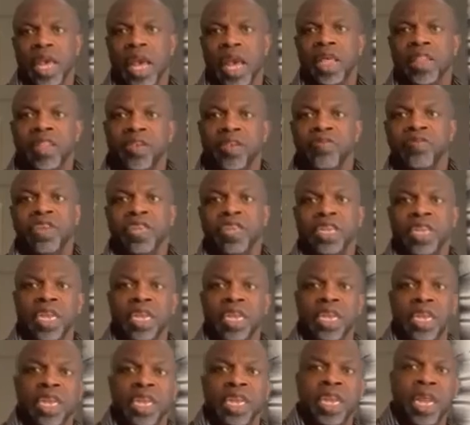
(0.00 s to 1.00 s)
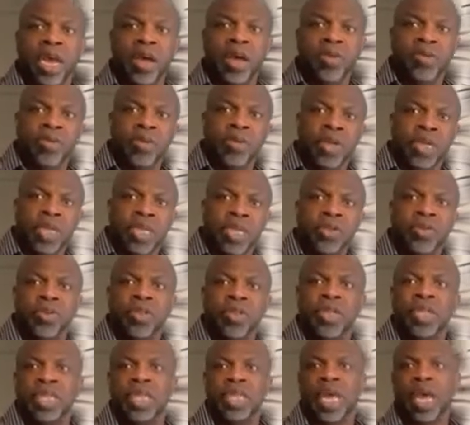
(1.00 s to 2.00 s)
And they've descended down into
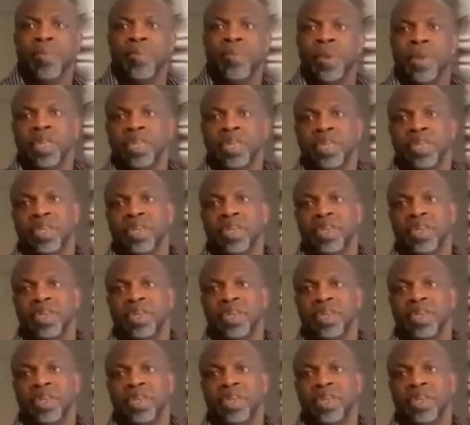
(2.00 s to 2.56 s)
this abyss.